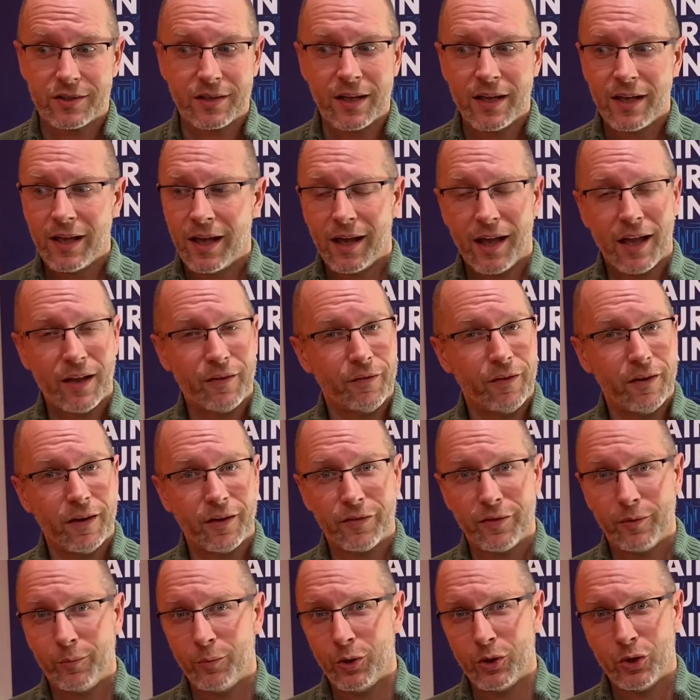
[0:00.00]
have
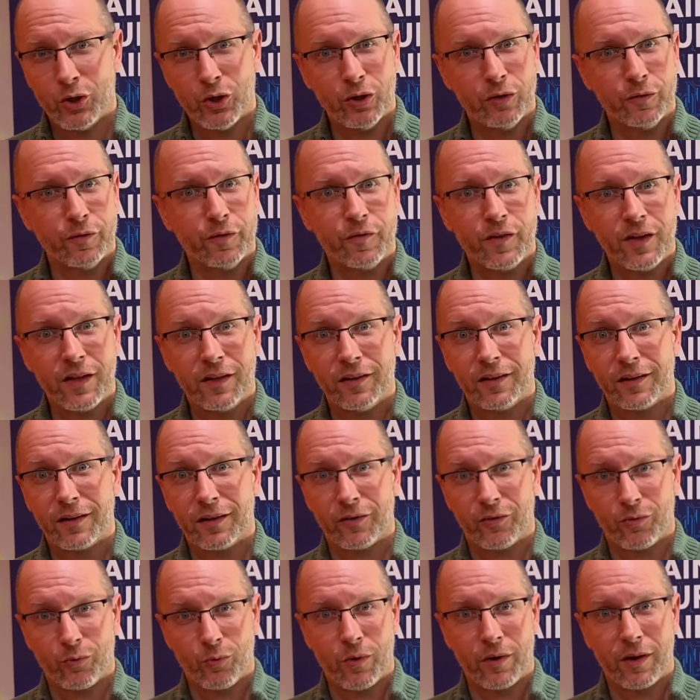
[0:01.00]
nothing but good
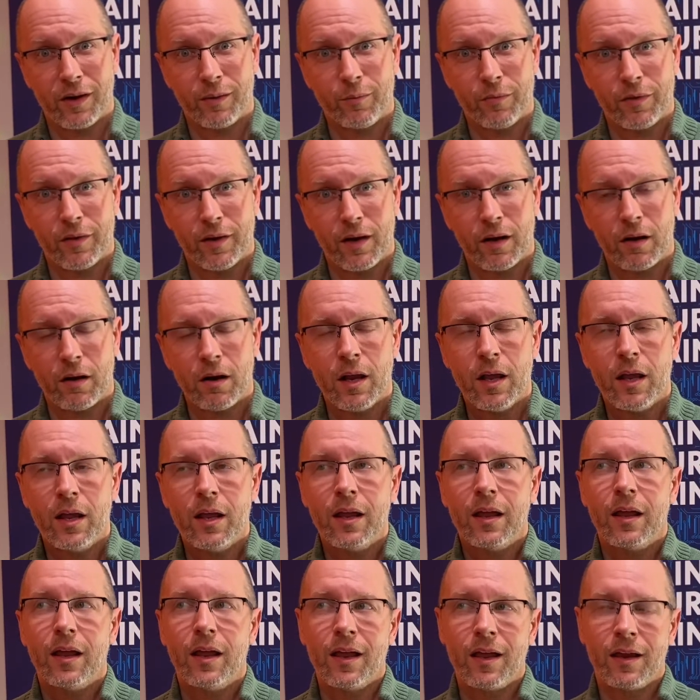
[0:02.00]
feelings when I'm there,
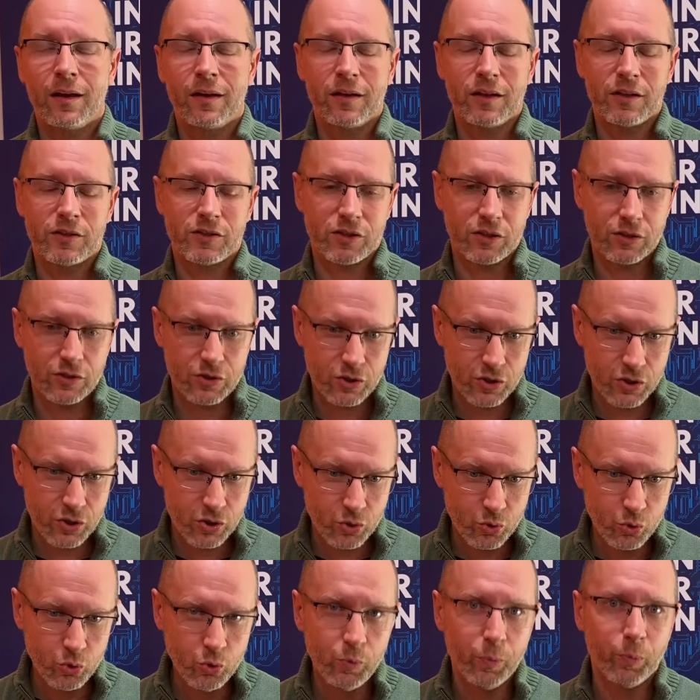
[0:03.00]
and it's
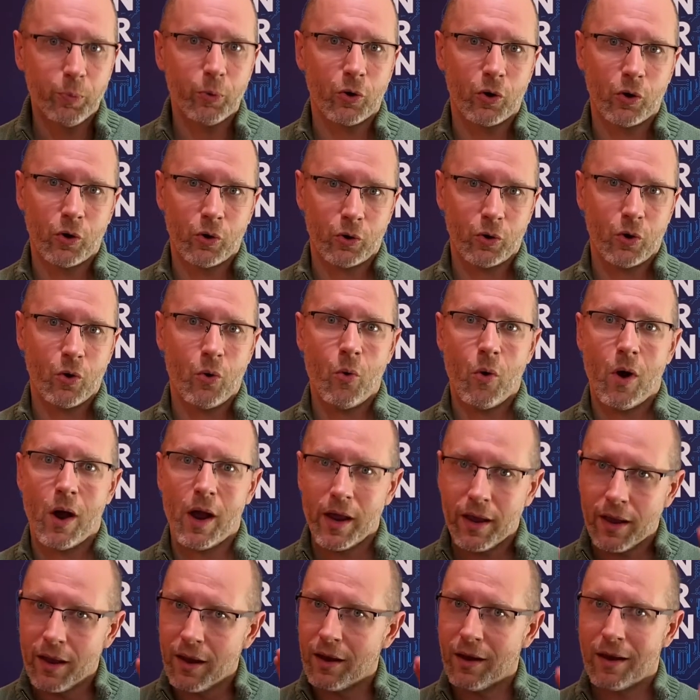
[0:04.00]
super
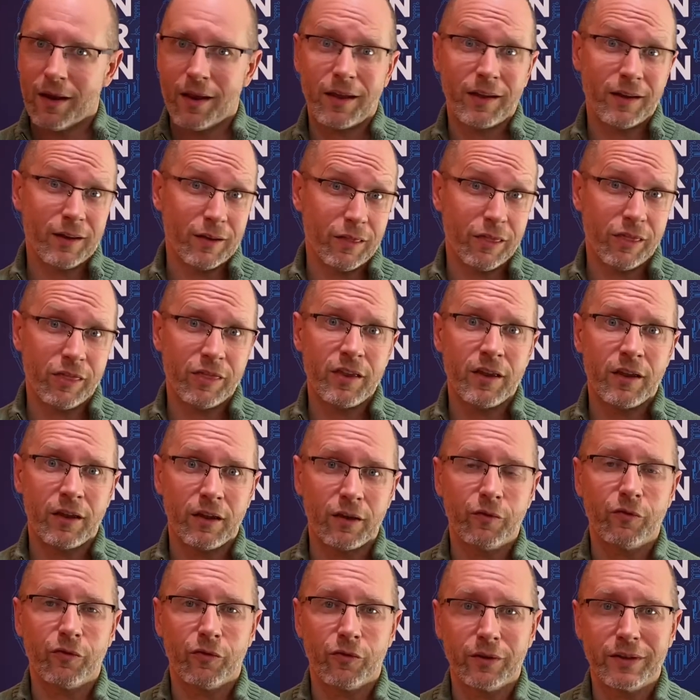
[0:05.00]
quiet and I can think
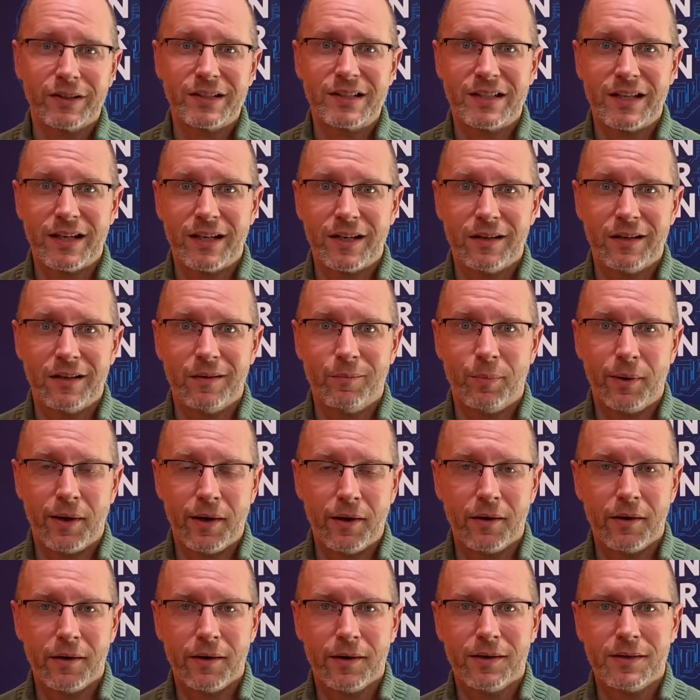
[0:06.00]
for extended
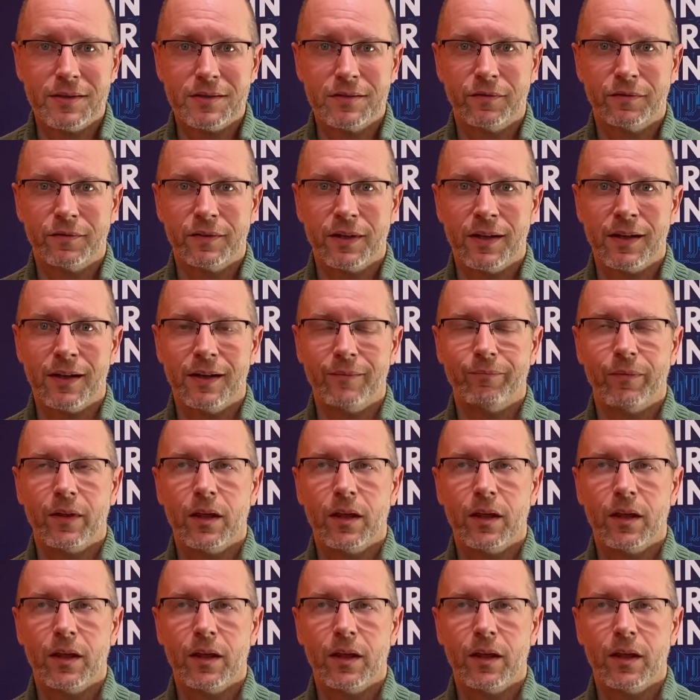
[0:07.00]
periods of time.